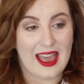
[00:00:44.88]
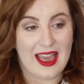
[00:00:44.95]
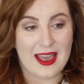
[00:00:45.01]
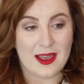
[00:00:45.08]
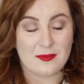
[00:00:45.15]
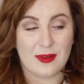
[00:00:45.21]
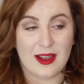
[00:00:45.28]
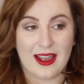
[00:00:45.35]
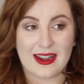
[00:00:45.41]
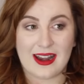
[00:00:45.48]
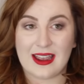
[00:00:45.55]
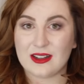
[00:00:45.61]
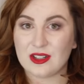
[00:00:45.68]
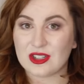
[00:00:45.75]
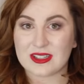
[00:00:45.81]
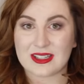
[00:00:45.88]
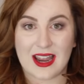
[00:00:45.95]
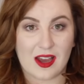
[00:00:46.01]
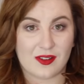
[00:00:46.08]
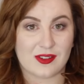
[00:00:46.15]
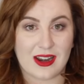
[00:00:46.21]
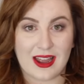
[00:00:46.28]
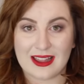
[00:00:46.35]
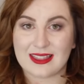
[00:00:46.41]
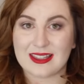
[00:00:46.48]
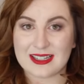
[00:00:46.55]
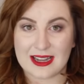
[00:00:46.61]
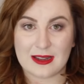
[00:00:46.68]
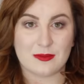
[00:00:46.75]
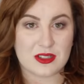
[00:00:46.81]
um, and I just haven't had
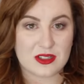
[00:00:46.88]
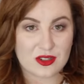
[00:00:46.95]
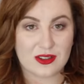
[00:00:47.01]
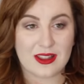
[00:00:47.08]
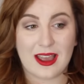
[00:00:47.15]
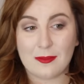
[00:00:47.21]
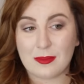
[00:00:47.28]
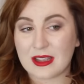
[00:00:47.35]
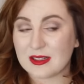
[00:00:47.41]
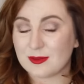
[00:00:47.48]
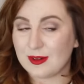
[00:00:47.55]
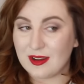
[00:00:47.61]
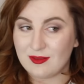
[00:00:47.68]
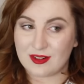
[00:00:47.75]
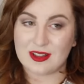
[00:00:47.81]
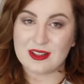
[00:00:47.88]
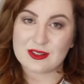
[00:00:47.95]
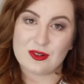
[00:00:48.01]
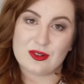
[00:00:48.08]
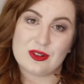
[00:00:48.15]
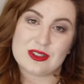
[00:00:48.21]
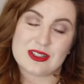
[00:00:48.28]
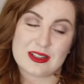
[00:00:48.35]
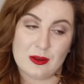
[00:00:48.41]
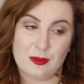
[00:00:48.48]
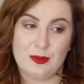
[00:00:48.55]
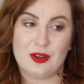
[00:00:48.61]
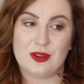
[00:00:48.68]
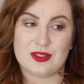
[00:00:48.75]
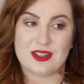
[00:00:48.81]
the time to do that because when everything's gone onto the
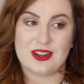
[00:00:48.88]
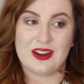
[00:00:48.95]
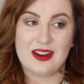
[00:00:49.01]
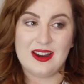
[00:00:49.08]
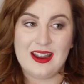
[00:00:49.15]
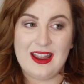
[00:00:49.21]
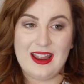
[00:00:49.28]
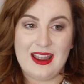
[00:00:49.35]
computer